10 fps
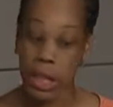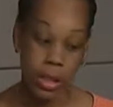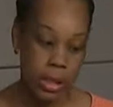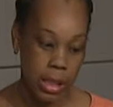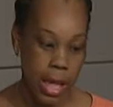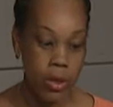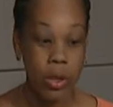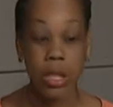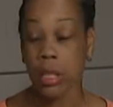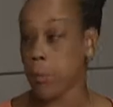It's not
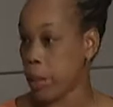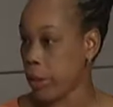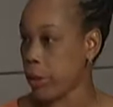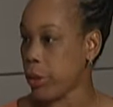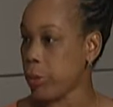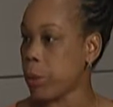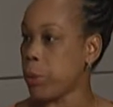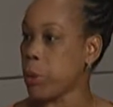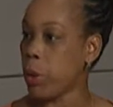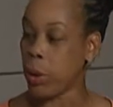just the mother,
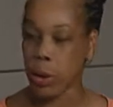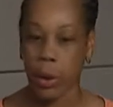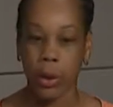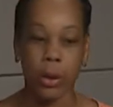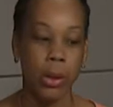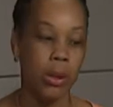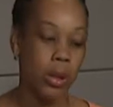but we all